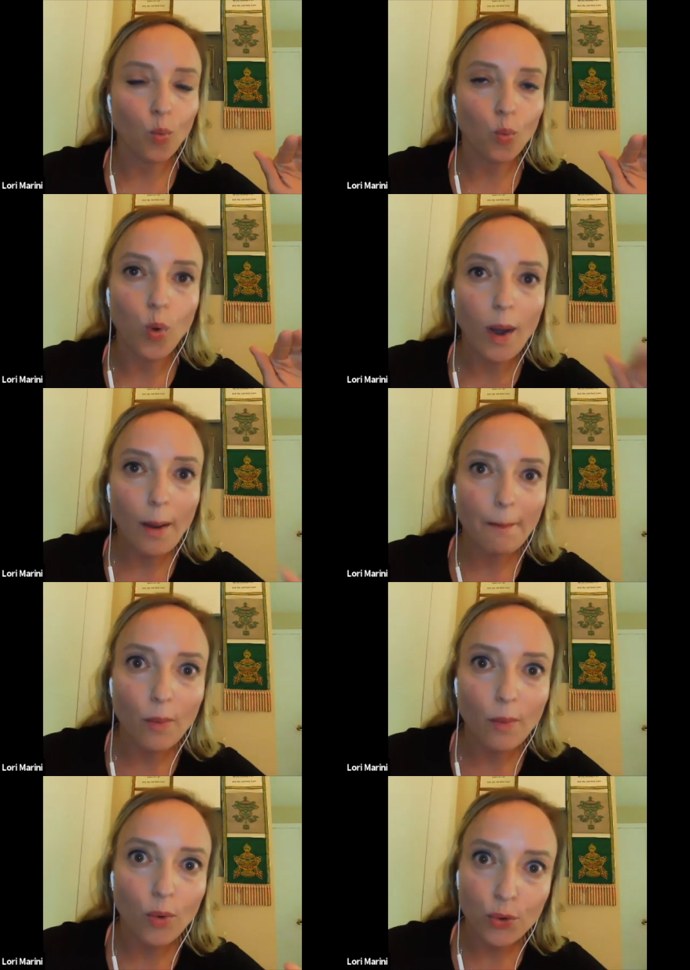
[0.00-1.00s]

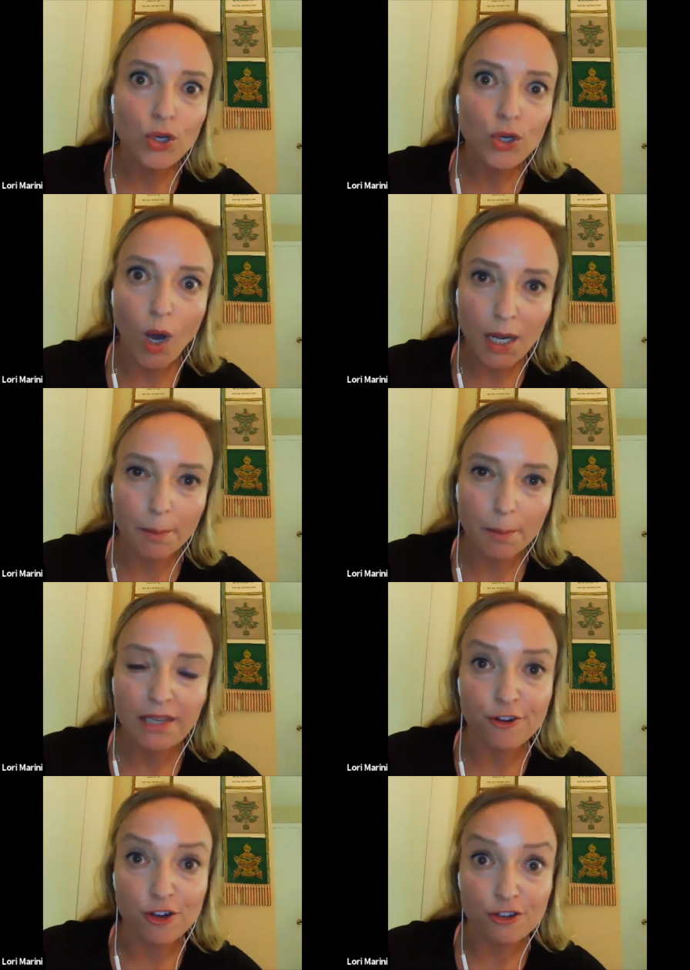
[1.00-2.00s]
who do you want to be
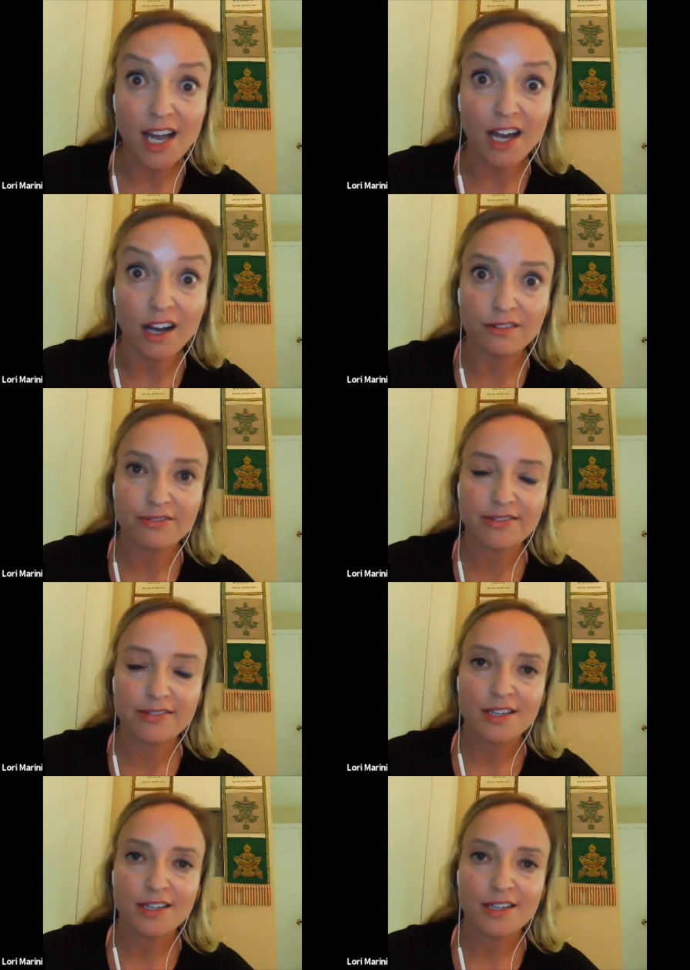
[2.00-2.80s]
for yourself?